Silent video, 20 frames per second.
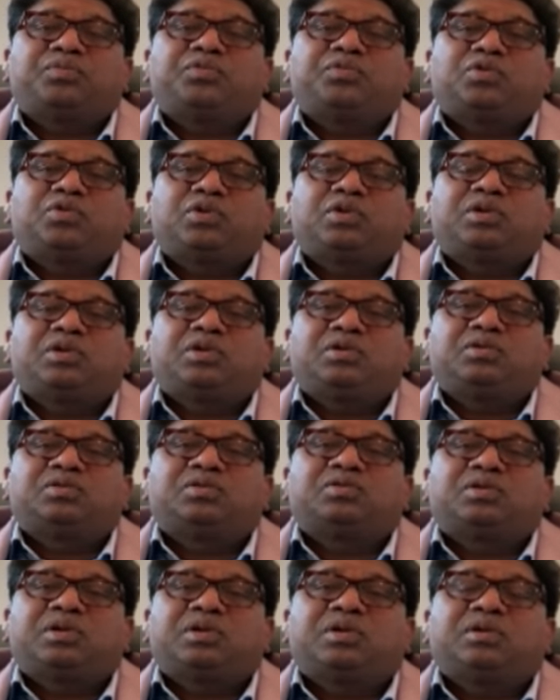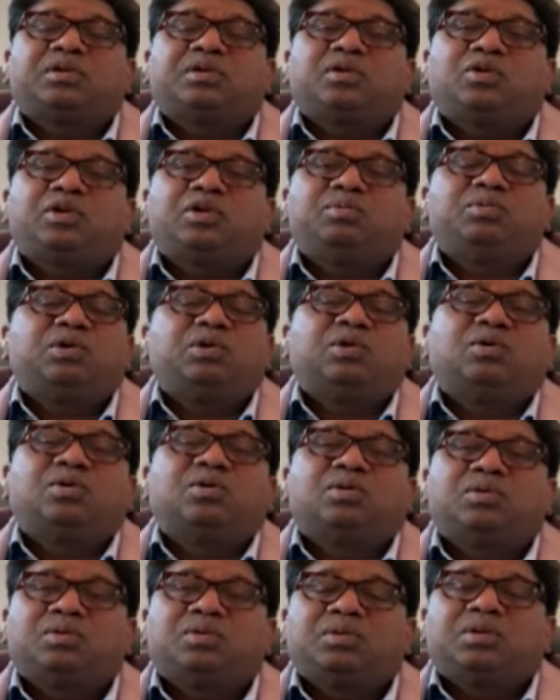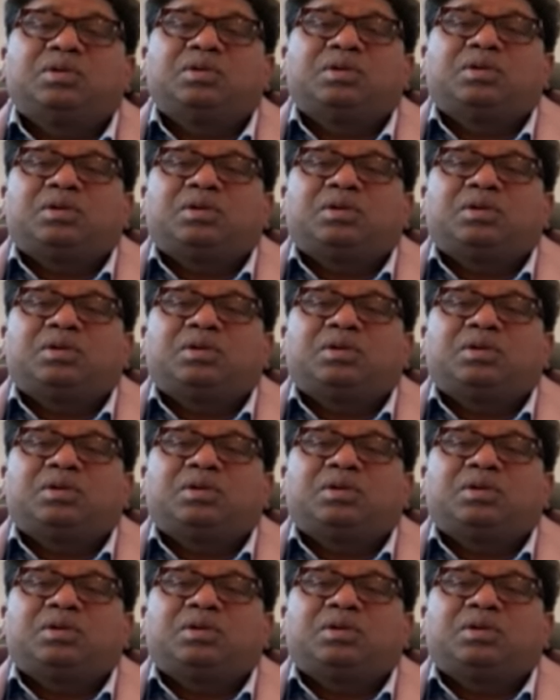it is, you